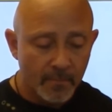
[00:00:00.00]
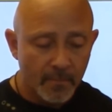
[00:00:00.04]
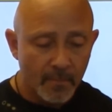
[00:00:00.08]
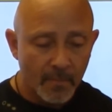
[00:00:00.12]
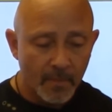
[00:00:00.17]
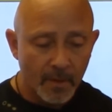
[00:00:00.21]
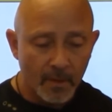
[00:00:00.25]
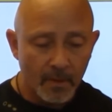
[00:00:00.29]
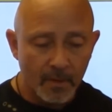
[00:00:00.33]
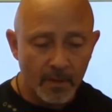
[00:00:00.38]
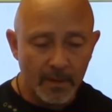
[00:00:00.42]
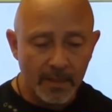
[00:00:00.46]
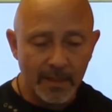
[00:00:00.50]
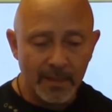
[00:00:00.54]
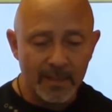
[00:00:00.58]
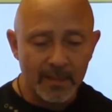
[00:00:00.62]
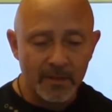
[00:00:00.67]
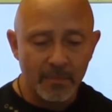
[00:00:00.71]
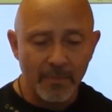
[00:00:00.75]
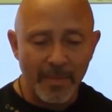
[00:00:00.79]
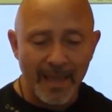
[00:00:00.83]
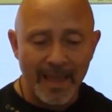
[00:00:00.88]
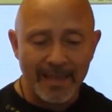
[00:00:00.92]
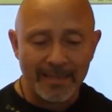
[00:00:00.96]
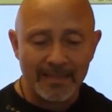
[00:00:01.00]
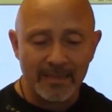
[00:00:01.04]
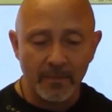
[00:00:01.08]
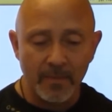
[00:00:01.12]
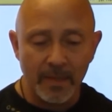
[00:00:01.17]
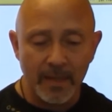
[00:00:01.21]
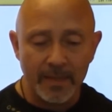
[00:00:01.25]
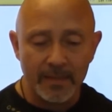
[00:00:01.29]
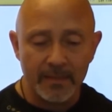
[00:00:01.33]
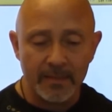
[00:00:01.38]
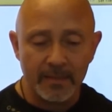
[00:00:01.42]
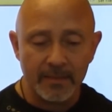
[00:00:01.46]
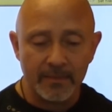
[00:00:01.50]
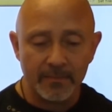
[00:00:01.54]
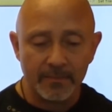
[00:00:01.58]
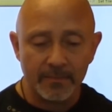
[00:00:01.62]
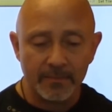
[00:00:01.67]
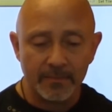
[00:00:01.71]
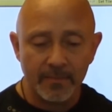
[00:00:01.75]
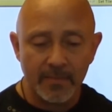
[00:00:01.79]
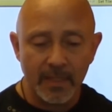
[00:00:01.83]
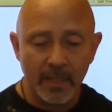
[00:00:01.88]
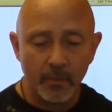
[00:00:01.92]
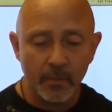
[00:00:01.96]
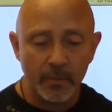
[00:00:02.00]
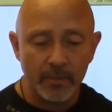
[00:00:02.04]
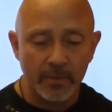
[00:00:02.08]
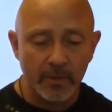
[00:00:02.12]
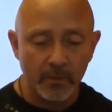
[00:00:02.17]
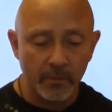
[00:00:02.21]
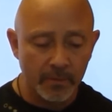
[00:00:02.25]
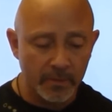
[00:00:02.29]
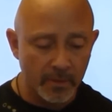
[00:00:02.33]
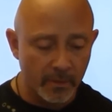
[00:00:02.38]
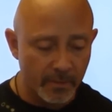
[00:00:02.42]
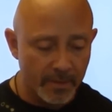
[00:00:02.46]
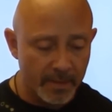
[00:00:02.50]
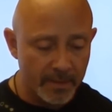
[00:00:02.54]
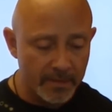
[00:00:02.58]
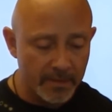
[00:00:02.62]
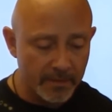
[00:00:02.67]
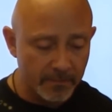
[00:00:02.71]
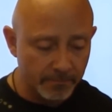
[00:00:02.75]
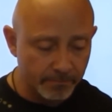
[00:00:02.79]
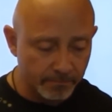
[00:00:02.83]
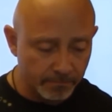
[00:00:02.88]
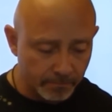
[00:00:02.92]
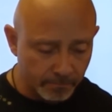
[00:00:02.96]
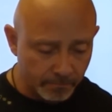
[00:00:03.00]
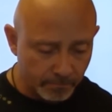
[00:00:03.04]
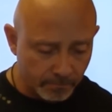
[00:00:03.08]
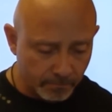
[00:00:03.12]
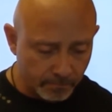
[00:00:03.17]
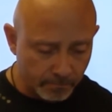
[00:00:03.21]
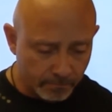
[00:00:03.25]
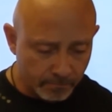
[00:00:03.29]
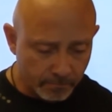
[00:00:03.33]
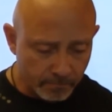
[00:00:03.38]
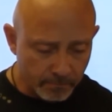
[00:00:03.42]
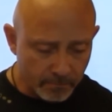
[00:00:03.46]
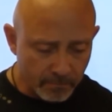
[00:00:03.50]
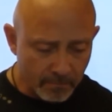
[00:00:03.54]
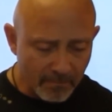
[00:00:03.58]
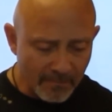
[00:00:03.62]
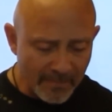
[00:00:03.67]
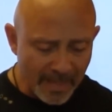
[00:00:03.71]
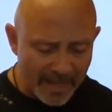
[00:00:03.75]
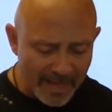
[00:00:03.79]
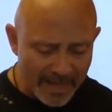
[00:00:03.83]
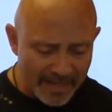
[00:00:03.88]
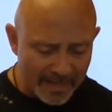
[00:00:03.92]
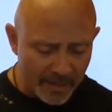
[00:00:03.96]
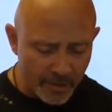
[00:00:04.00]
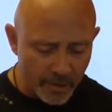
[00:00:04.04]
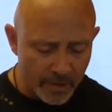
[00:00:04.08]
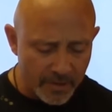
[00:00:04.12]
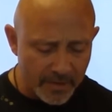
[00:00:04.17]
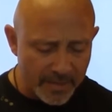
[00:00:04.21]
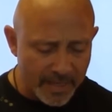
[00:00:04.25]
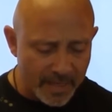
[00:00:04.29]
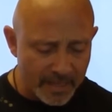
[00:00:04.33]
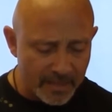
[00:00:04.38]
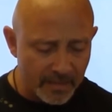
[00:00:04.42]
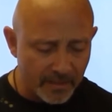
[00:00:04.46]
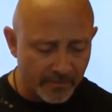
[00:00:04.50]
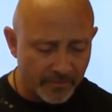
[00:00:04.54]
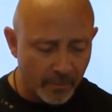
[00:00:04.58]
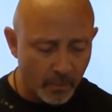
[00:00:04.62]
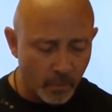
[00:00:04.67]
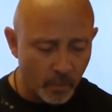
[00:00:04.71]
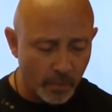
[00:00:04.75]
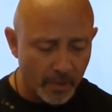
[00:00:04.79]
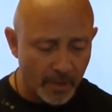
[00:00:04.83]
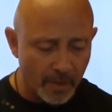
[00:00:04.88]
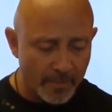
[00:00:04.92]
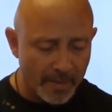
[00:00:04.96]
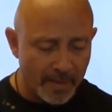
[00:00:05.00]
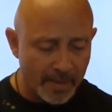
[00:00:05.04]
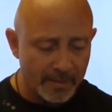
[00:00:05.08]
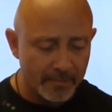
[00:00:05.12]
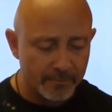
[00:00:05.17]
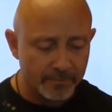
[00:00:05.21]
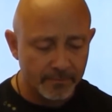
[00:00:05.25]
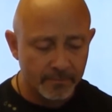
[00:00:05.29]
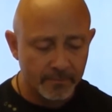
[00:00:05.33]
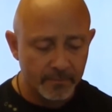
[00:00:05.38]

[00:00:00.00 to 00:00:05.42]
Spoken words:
All right, and let's maximize it like we did with the rest. And I can just exit from where I'm at.